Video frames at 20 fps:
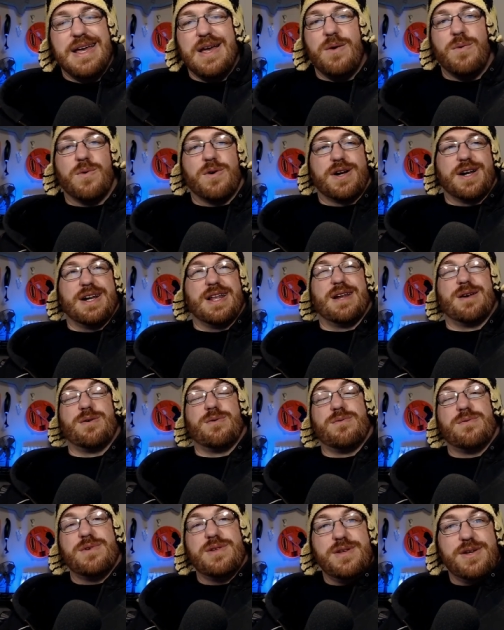Working on a
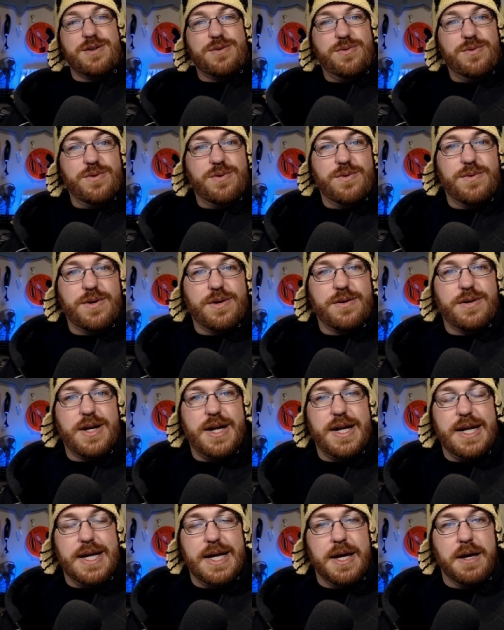really cool one
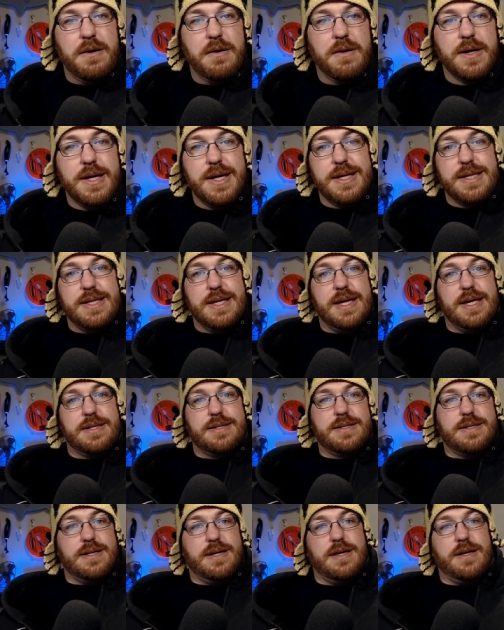right now
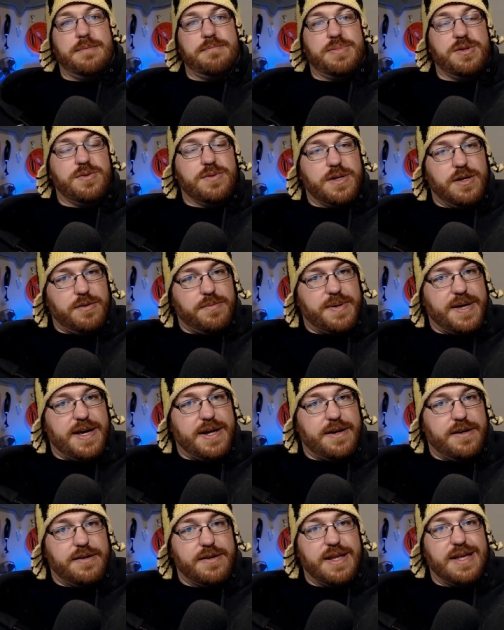that's a bluegill
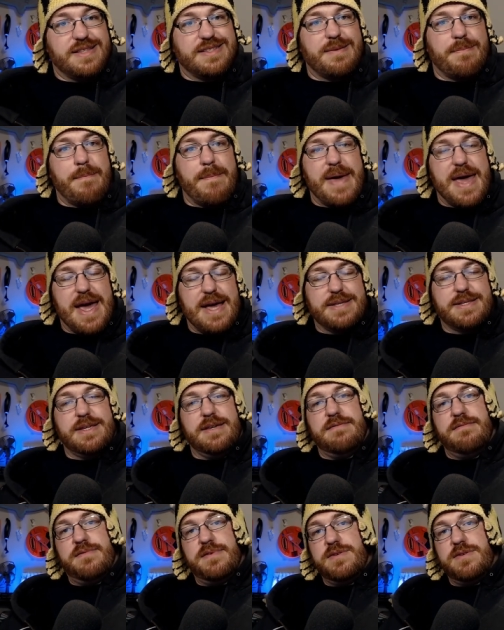pattern. That's a massive.